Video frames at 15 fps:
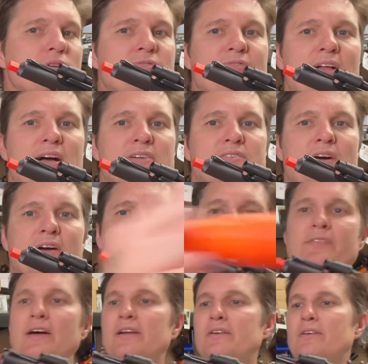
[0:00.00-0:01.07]
flash
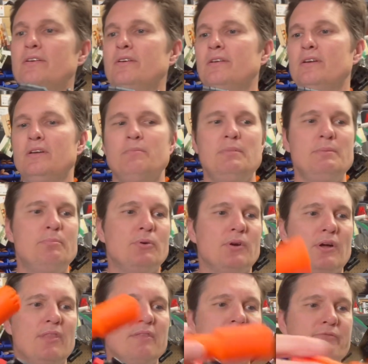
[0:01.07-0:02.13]
hider that can be put
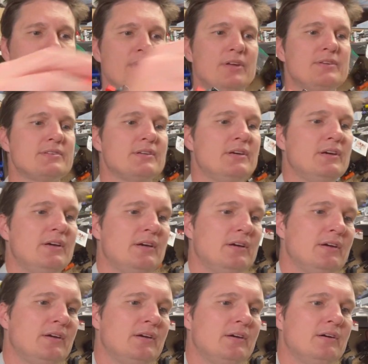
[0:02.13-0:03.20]
on the front.
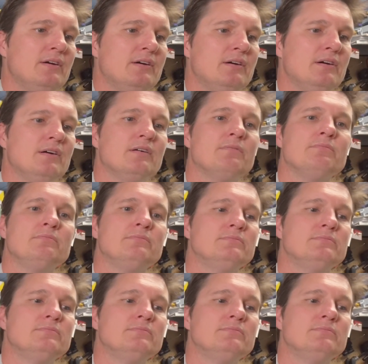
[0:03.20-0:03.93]
I